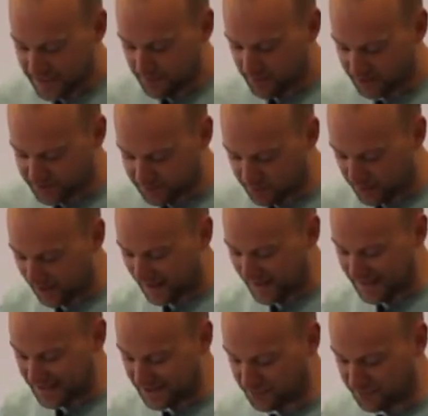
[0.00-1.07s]
must
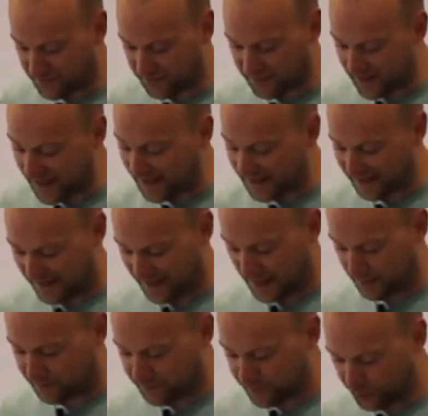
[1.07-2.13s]
pay for that
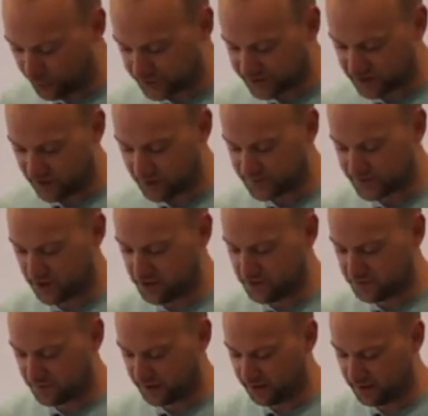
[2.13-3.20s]
lamb four times
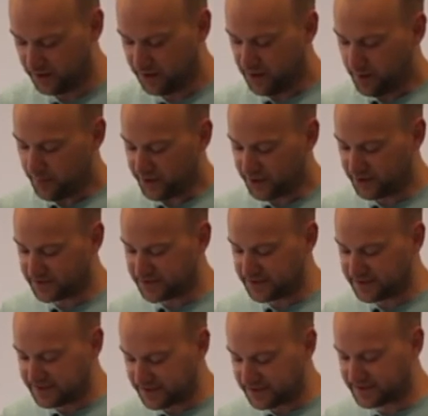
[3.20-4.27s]
over because he
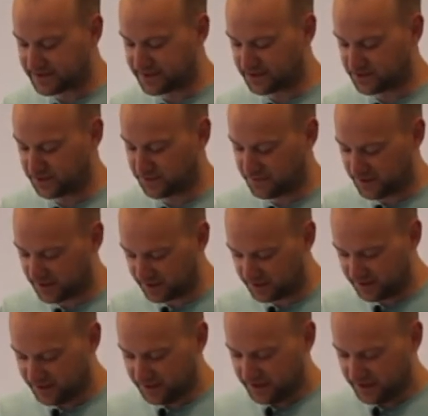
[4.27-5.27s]
did such a thing